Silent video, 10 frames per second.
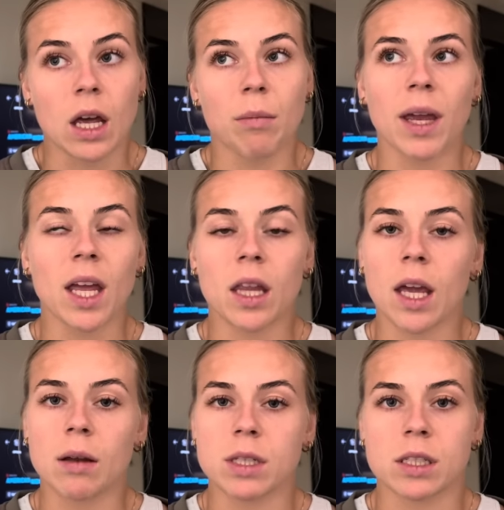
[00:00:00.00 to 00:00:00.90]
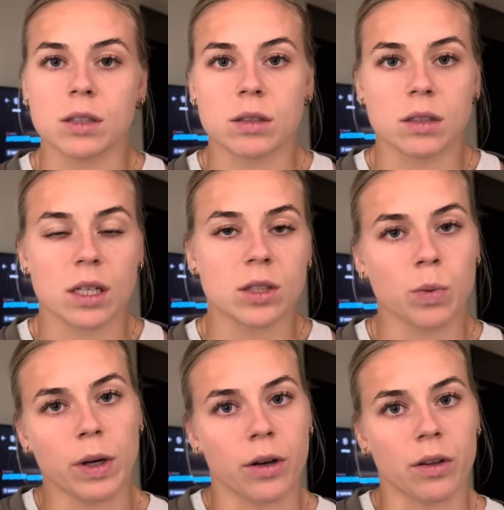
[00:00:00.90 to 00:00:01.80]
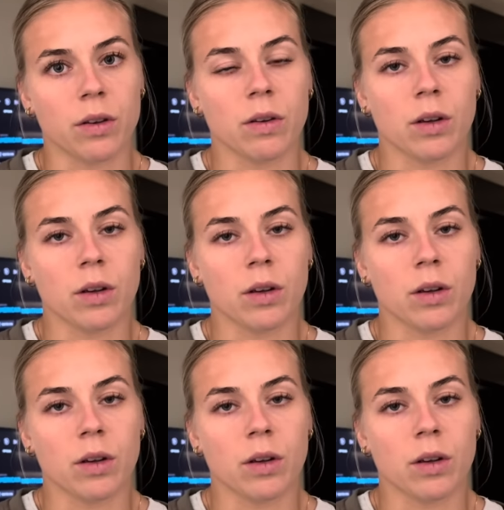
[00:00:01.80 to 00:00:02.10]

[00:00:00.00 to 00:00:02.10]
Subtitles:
making the games it's weird,